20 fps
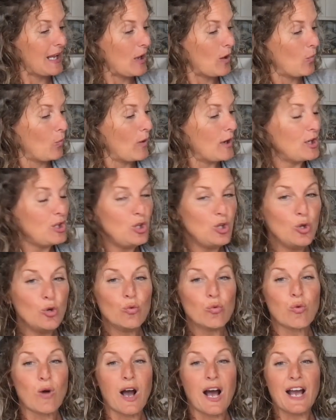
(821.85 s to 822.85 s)
When you
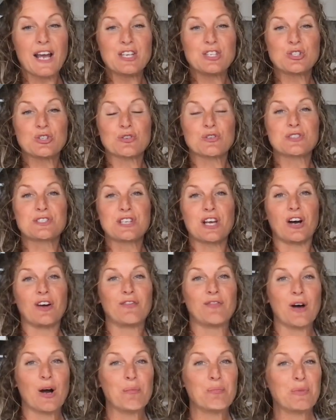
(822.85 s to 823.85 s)
rise
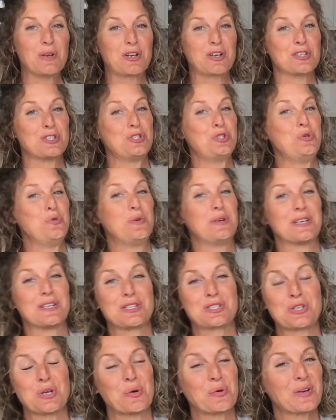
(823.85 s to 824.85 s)
yourself up because you get
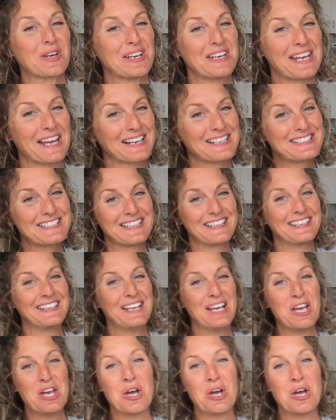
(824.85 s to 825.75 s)
so connected